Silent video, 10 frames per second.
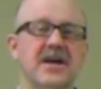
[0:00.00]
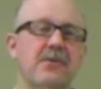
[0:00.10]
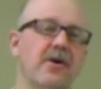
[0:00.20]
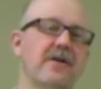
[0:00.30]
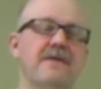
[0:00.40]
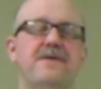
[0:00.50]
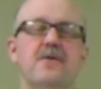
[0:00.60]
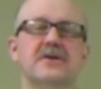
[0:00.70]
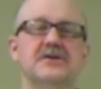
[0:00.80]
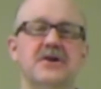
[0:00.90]
thing we're going to
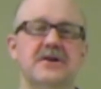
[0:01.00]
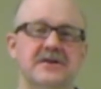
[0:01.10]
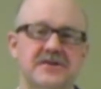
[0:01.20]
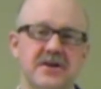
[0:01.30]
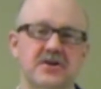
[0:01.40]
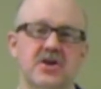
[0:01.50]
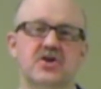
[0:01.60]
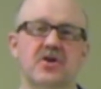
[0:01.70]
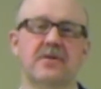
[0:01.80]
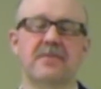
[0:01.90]
focus on is the
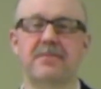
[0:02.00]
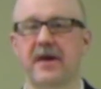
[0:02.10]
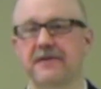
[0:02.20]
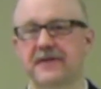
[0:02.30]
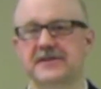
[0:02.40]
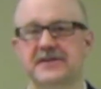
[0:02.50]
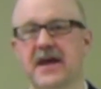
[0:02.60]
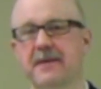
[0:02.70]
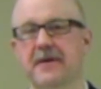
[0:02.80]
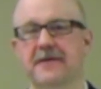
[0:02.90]
initial benefit
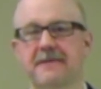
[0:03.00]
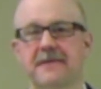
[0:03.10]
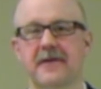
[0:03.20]
statement.